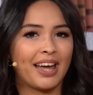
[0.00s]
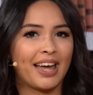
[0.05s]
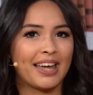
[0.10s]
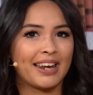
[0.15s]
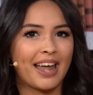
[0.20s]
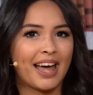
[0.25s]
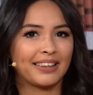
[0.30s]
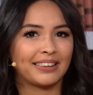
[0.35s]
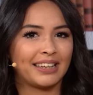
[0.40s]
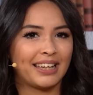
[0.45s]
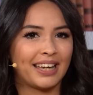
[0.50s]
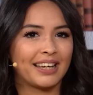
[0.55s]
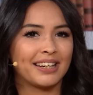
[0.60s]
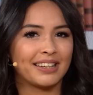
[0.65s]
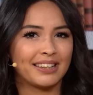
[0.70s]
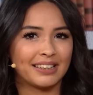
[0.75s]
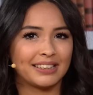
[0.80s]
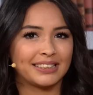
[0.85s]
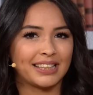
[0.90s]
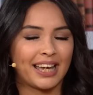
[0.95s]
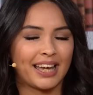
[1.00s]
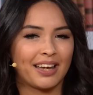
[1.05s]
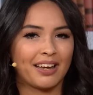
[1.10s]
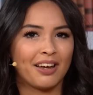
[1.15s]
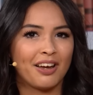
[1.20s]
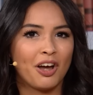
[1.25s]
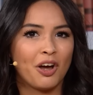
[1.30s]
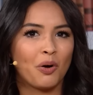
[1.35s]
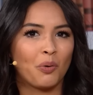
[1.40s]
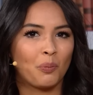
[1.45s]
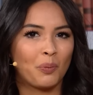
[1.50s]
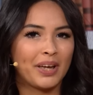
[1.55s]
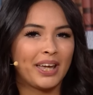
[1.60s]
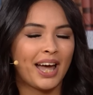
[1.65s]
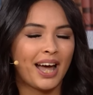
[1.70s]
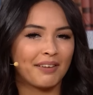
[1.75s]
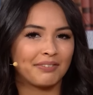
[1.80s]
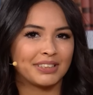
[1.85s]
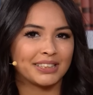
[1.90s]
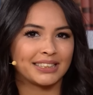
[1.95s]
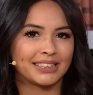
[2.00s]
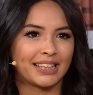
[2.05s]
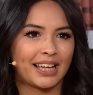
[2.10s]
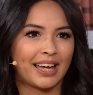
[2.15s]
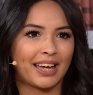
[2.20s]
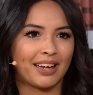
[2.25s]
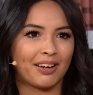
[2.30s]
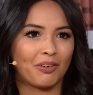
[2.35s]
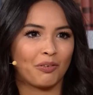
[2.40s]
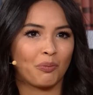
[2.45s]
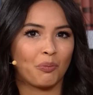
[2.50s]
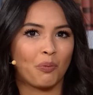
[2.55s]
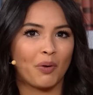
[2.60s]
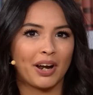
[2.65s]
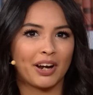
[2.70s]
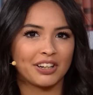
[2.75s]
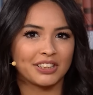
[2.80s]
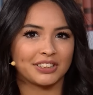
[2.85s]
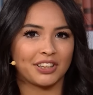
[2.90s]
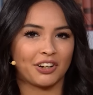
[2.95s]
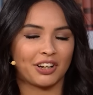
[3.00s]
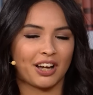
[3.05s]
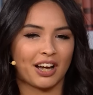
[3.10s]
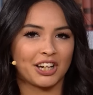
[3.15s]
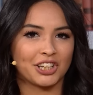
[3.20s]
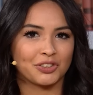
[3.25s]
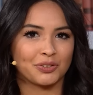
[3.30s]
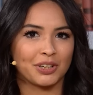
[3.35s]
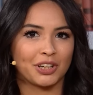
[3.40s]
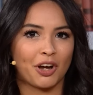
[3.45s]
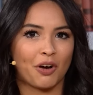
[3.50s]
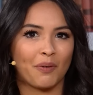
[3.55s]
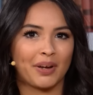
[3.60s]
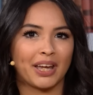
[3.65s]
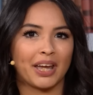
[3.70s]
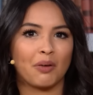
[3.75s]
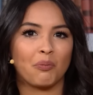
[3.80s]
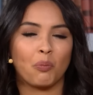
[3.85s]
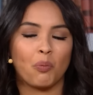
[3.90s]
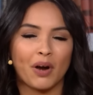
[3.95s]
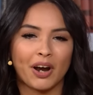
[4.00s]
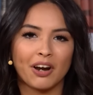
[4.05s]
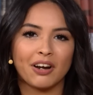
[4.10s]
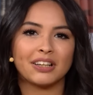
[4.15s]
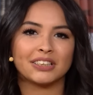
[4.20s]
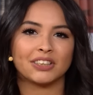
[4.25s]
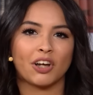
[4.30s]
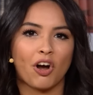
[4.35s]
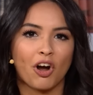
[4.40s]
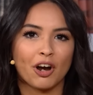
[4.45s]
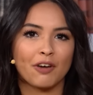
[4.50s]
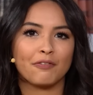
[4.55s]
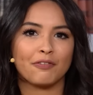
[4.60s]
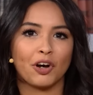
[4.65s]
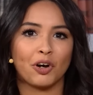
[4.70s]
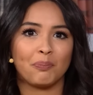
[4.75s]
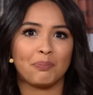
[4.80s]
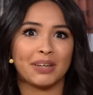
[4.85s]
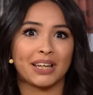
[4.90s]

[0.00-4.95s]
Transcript: And at the end of the day, we have to say, where is our country going and where is our vote?